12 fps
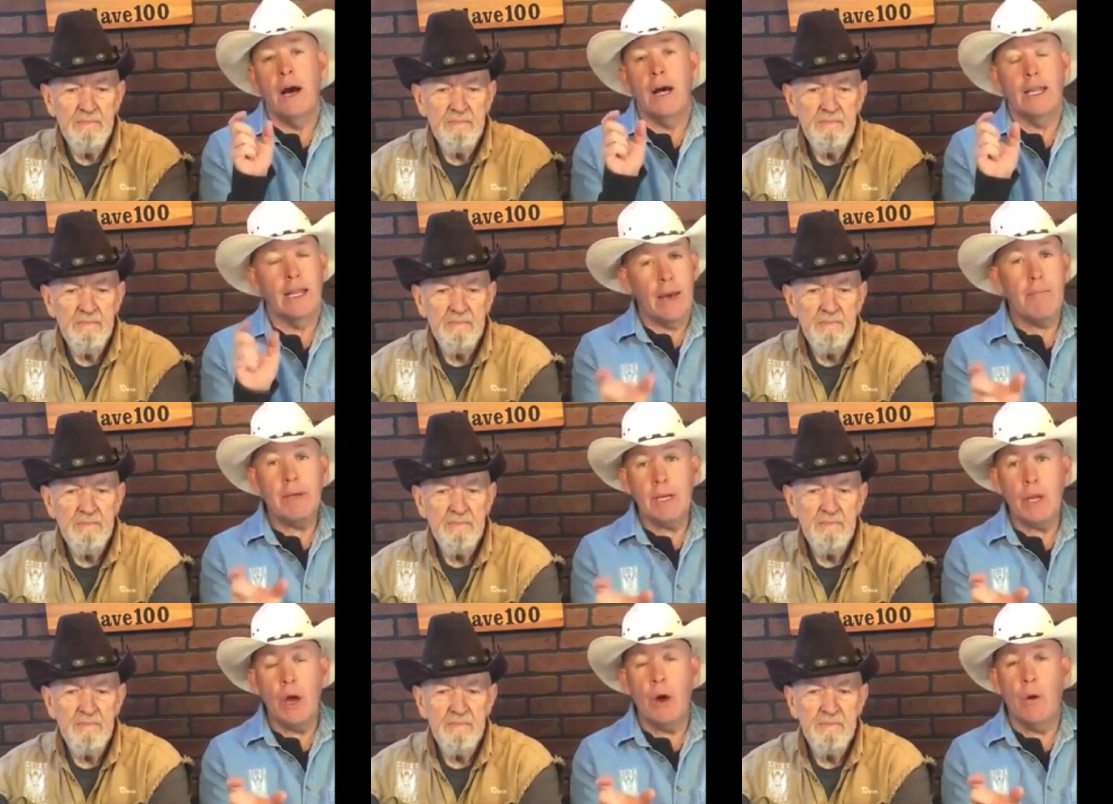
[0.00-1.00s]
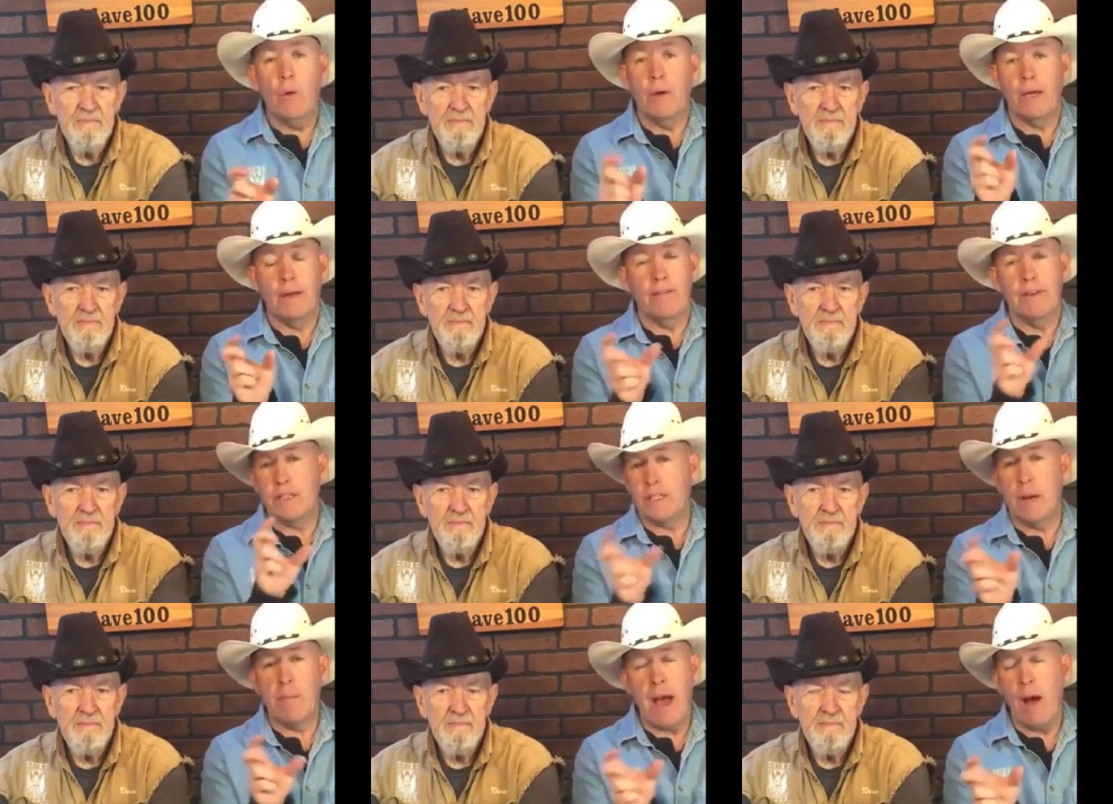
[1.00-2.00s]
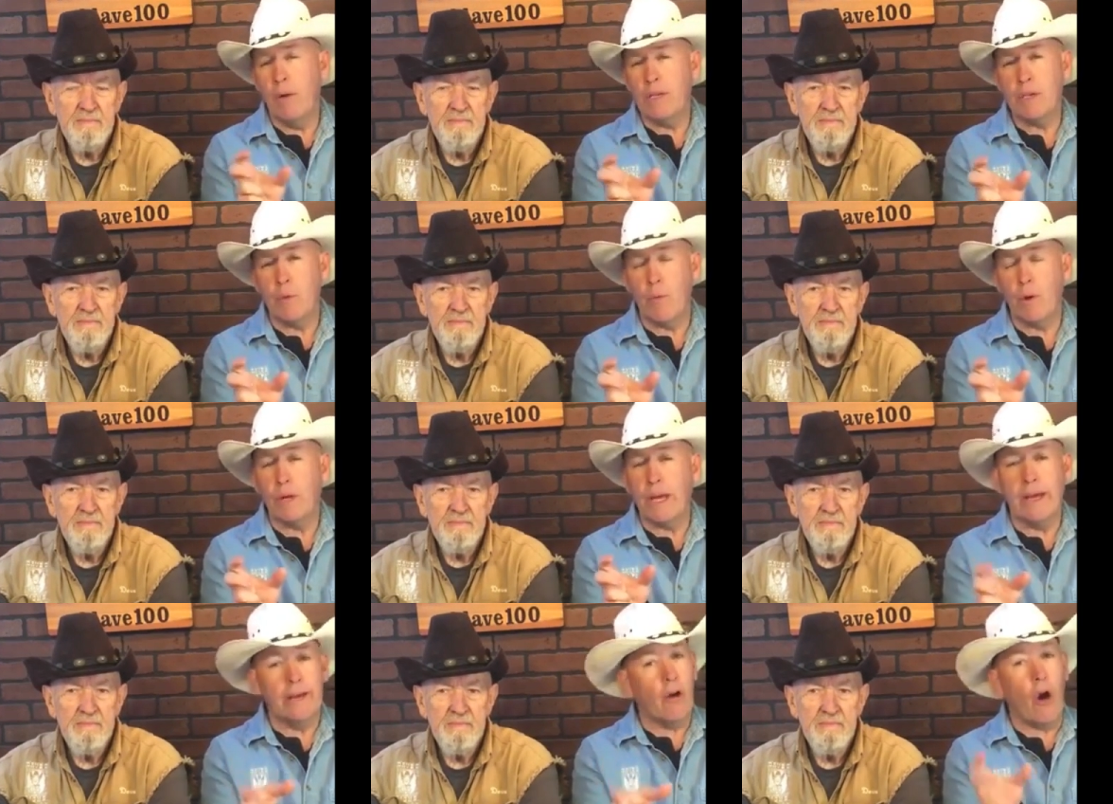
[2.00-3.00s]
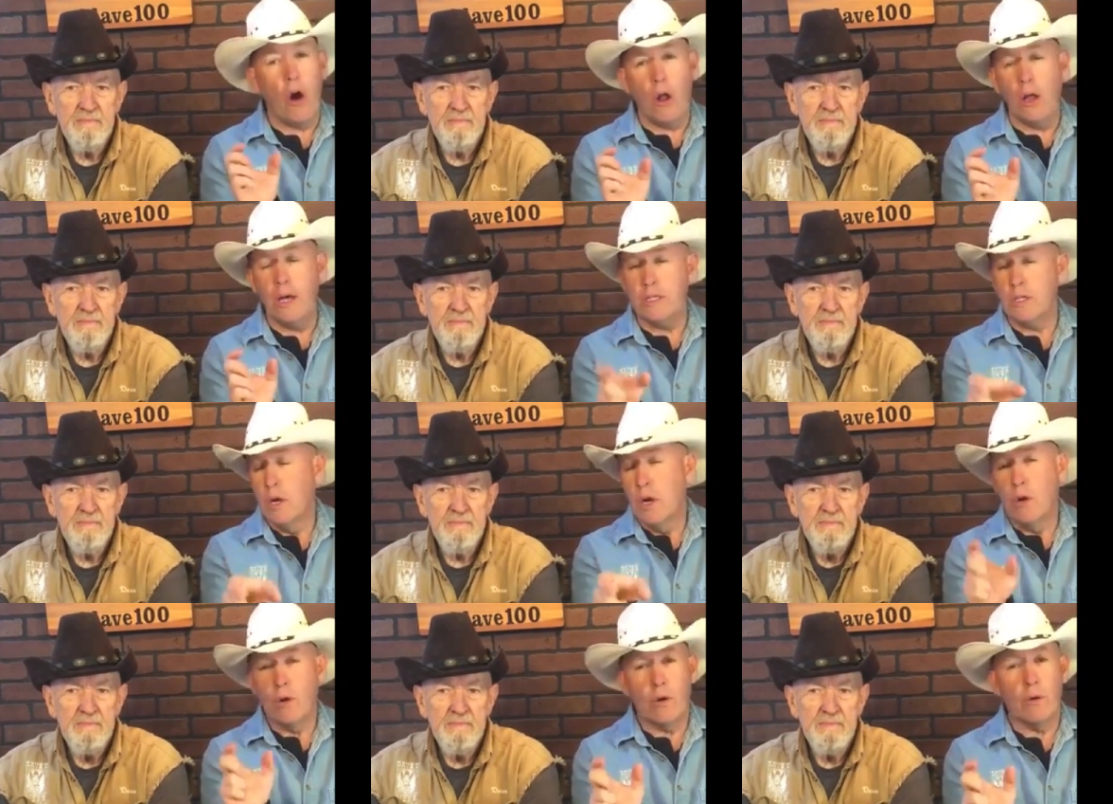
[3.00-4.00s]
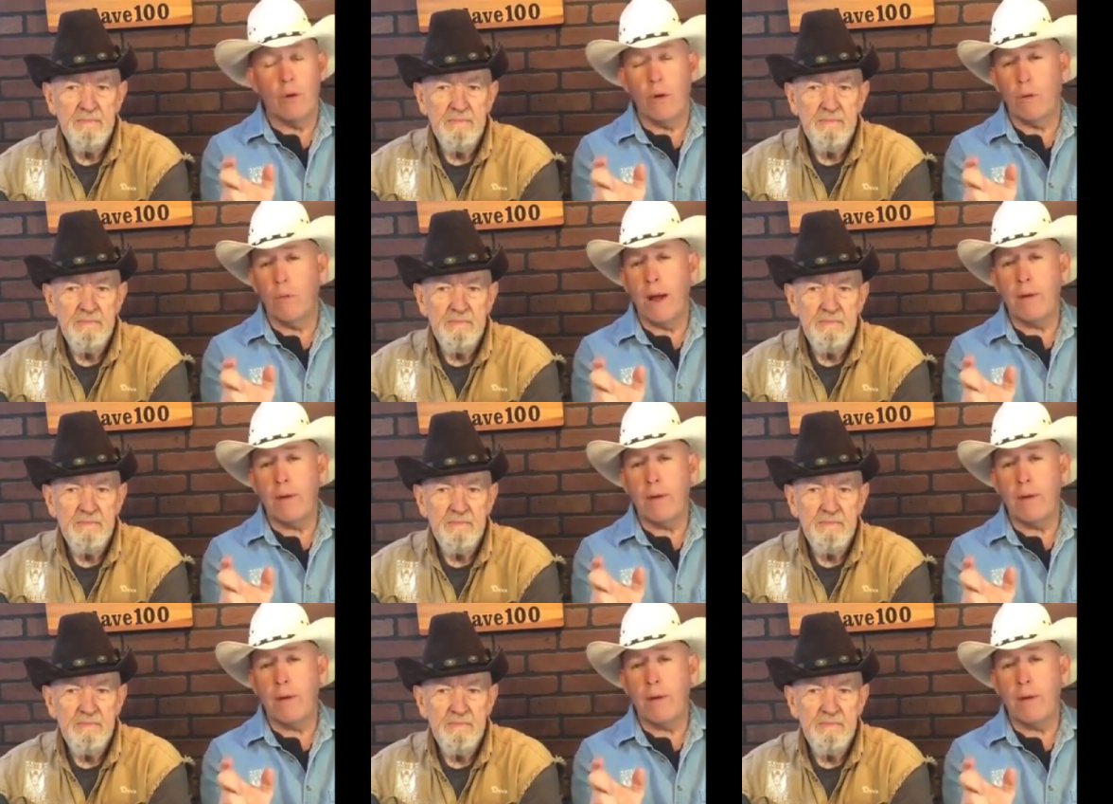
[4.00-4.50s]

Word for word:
Speaker 1: uh, let me know if it somehow isn't working. Call us or, or